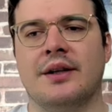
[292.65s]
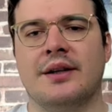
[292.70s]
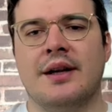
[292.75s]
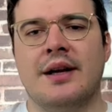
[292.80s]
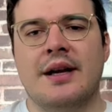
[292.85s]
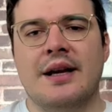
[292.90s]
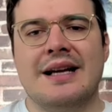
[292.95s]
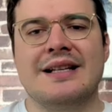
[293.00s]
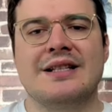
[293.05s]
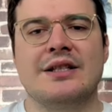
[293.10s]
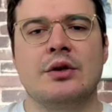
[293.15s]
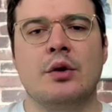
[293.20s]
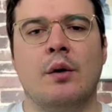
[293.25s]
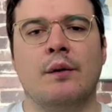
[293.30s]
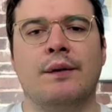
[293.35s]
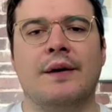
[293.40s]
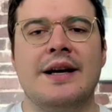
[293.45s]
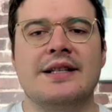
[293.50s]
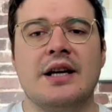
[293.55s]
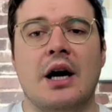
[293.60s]
is
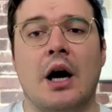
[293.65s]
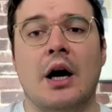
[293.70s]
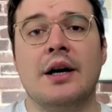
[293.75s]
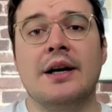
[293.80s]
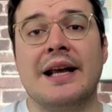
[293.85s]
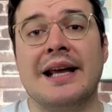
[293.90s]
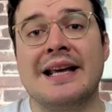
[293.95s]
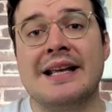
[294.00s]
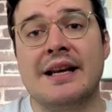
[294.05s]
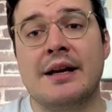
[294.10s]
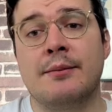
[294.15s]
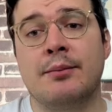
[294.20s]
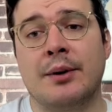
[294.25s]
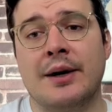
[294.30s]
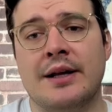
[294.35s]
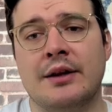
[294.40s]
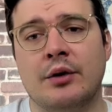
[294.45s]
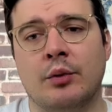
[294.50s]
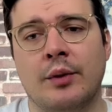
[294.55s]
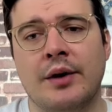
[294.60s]
SoFi's unaided
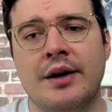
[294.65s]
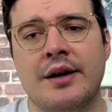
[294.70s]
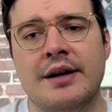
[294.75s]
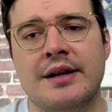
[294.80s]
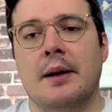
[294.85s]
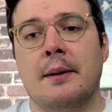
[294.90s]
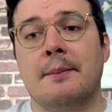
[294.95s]
brand awareness,